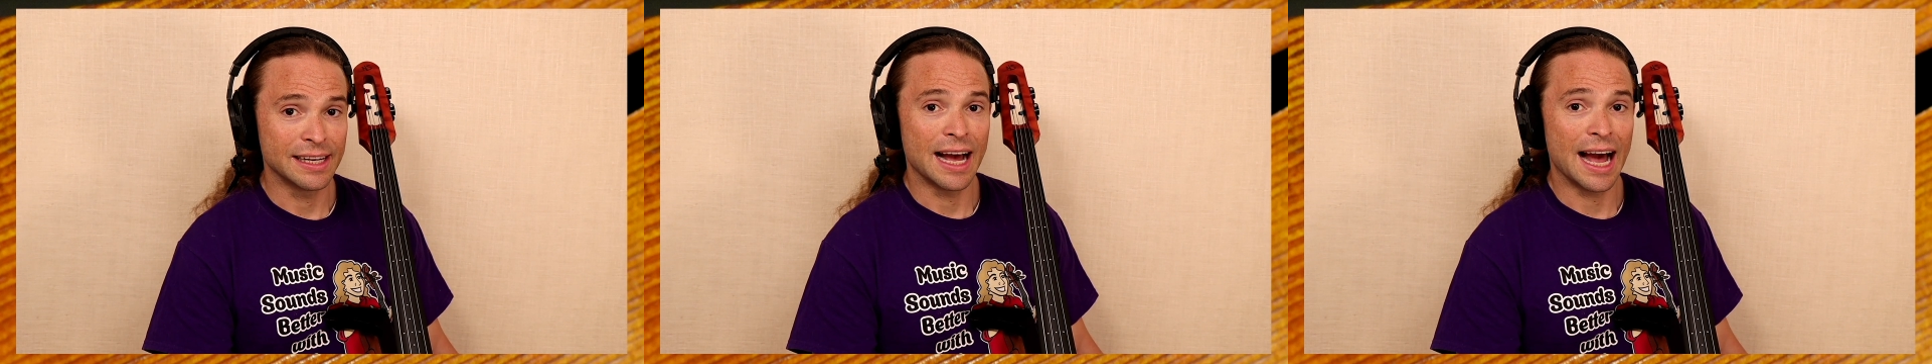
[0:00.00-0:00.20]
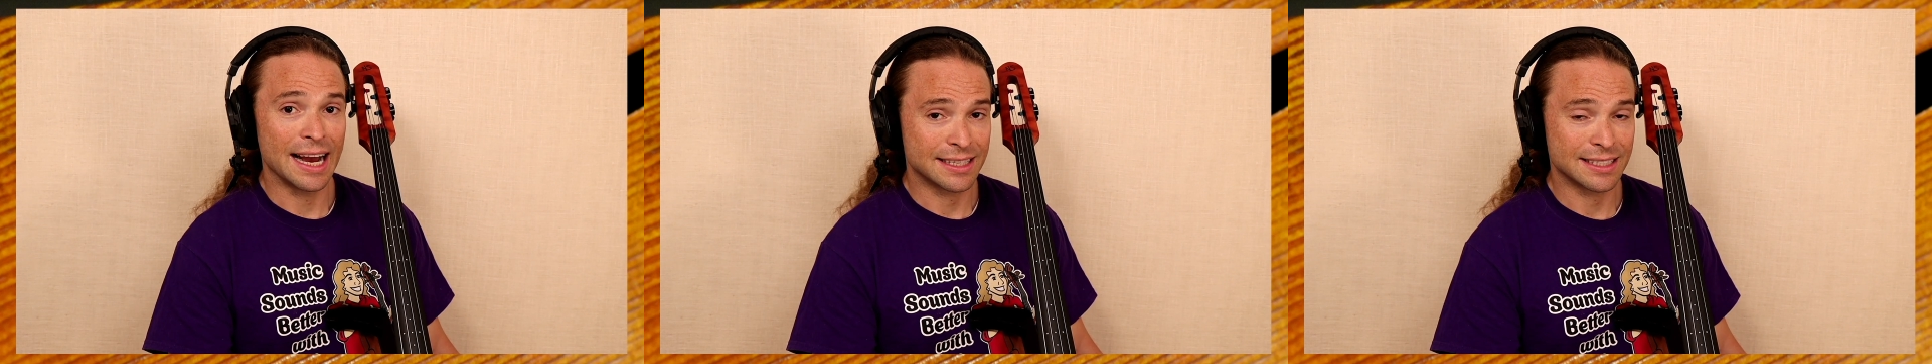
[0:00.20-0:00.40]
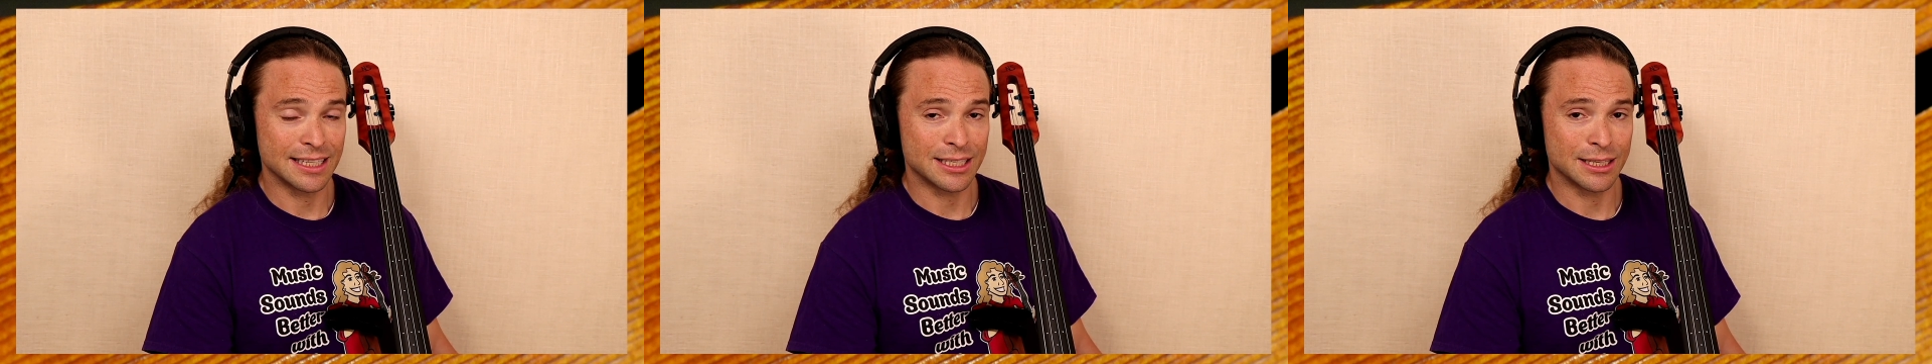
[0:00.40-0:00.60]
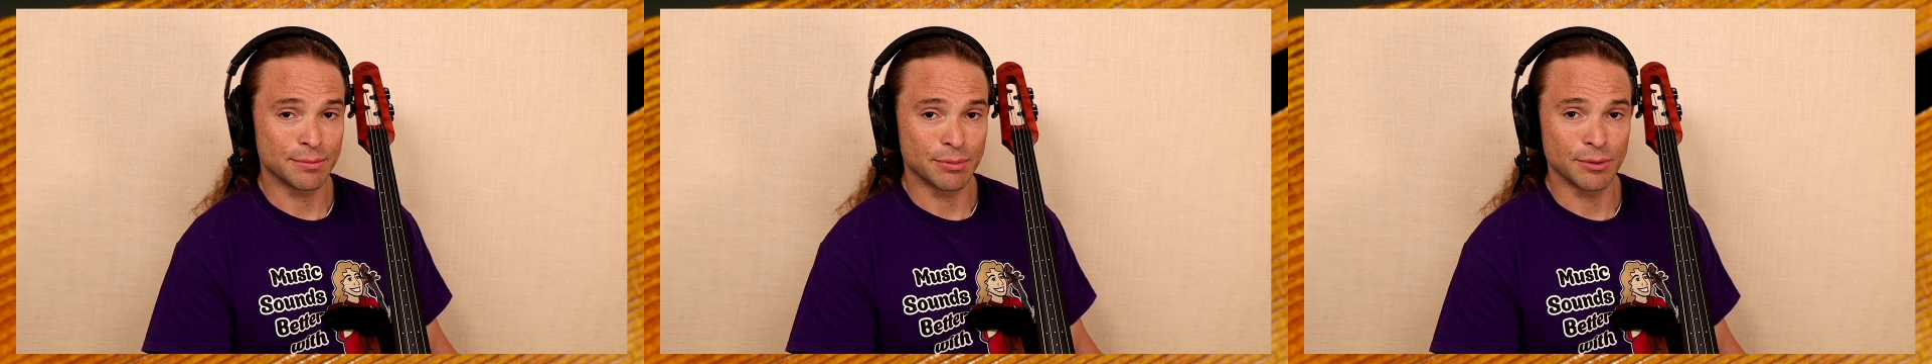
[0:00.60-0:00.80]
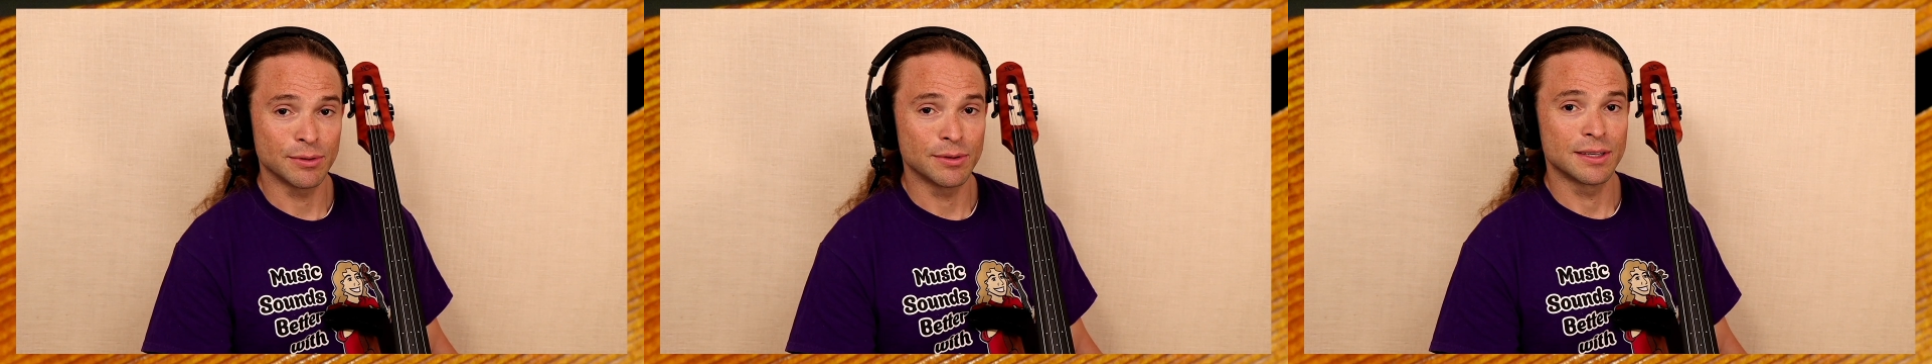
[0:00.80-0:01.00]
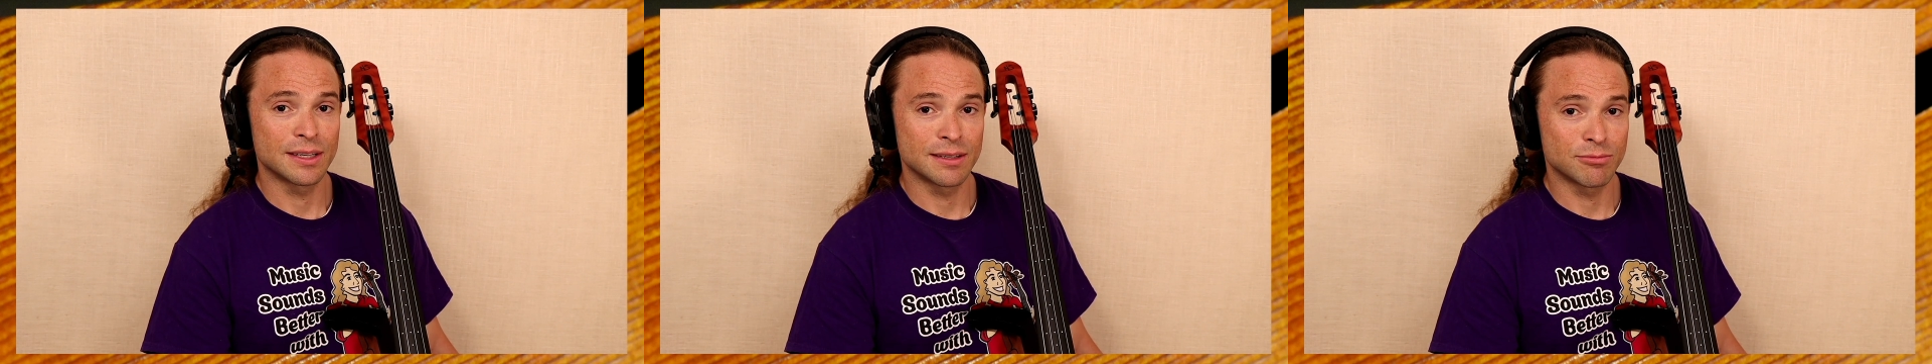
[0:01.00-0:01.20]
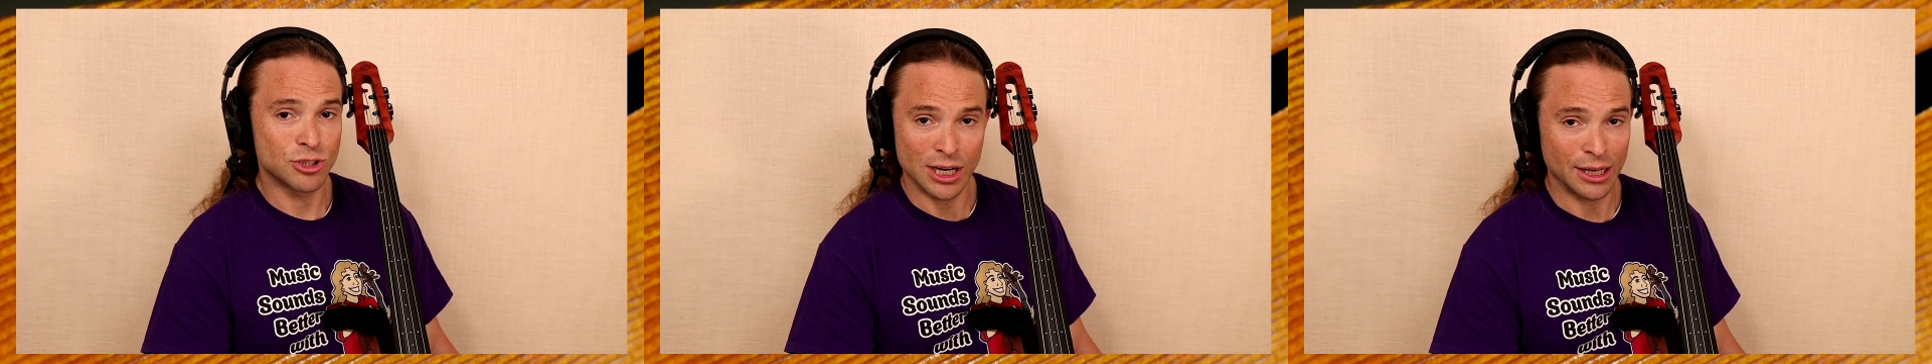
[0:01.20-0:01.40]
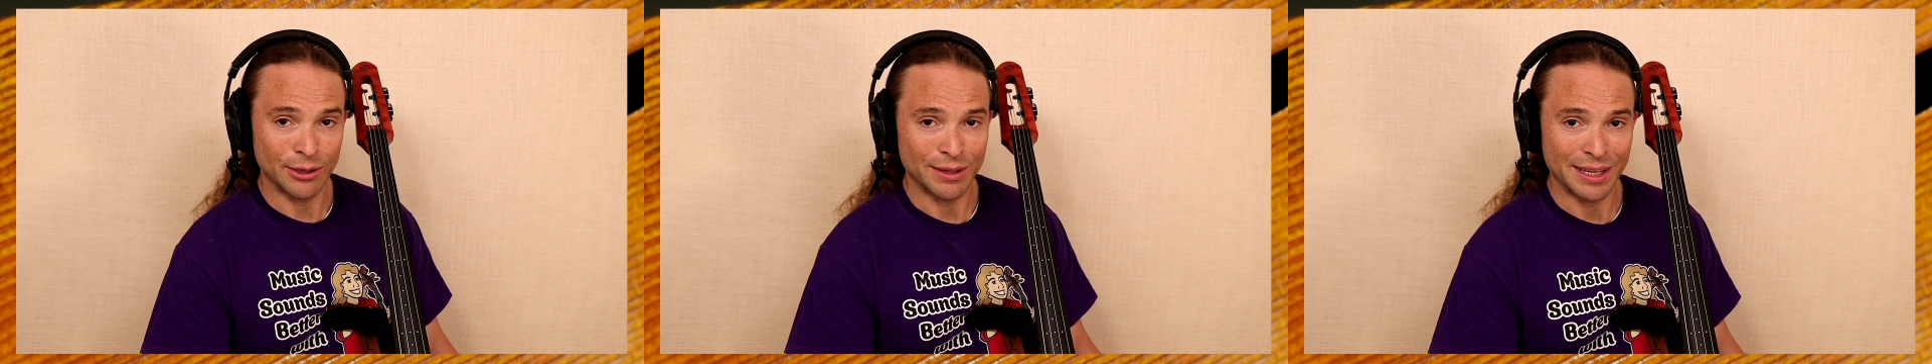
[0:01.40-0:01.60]
accessible
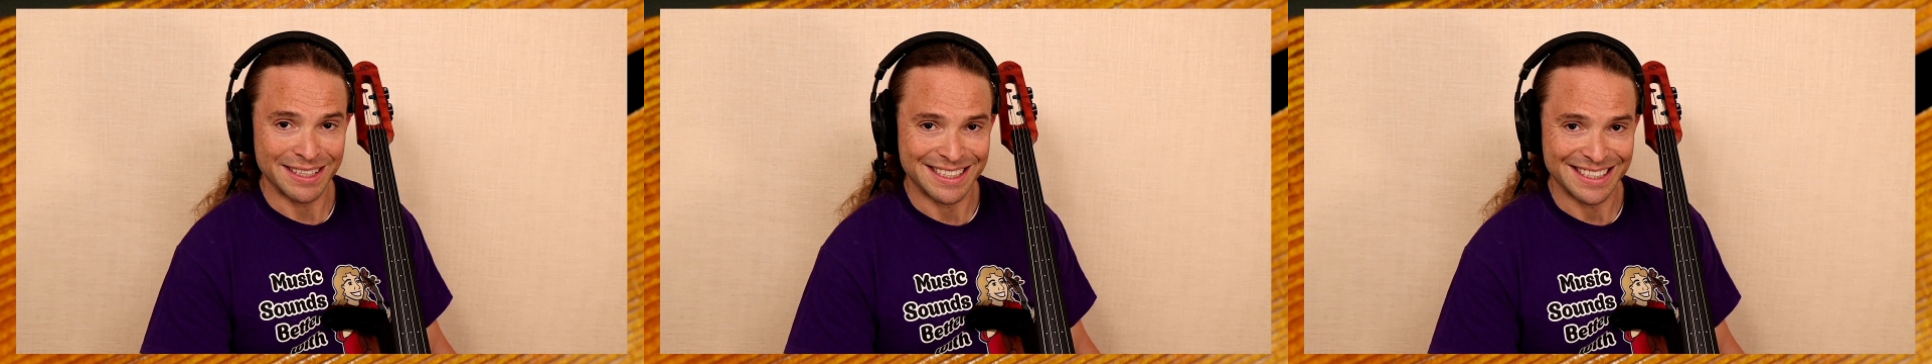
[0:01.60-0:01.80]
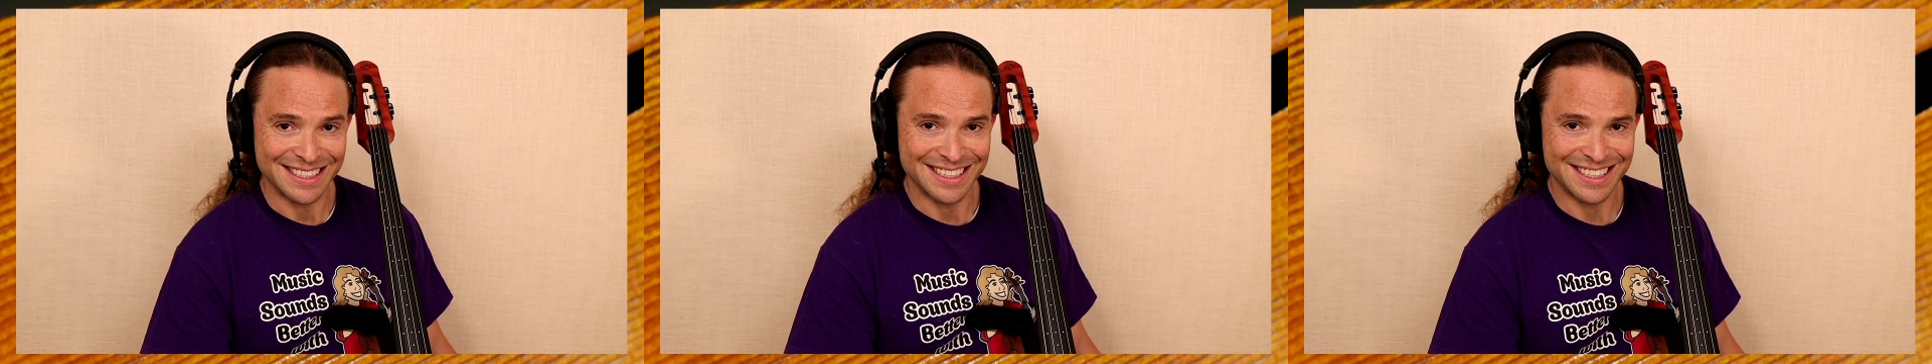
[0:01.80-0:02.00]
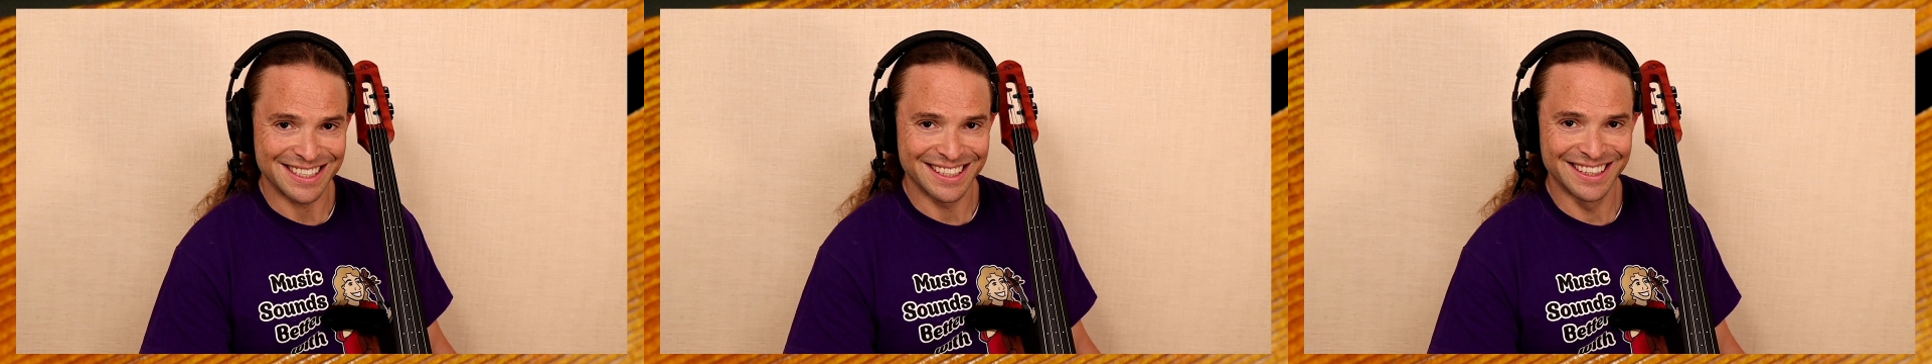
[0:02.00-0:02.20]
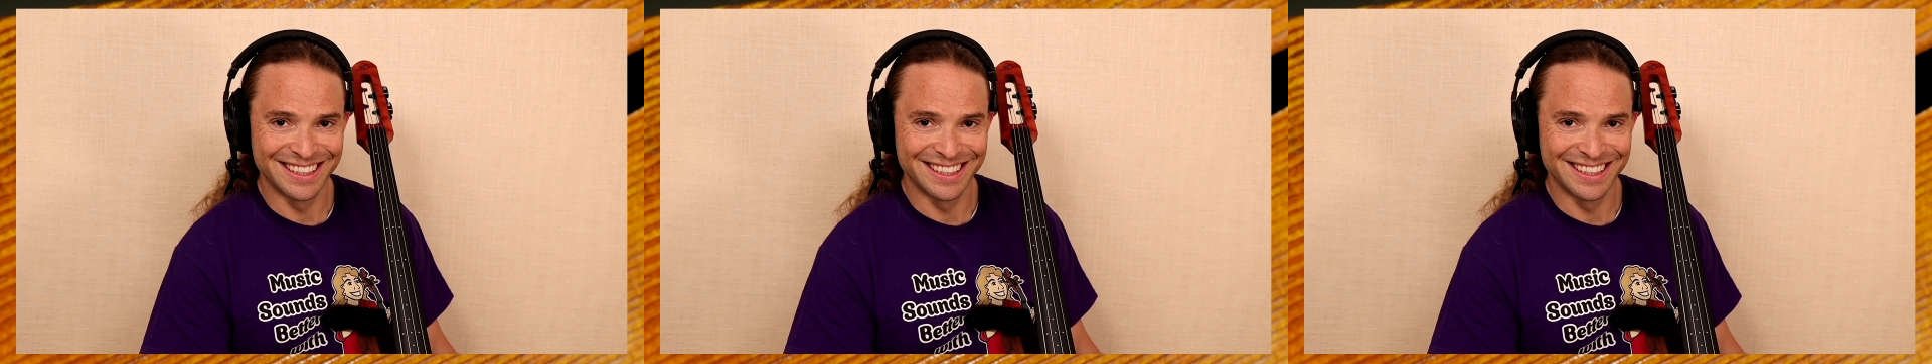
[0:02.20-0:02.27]
cello lessons.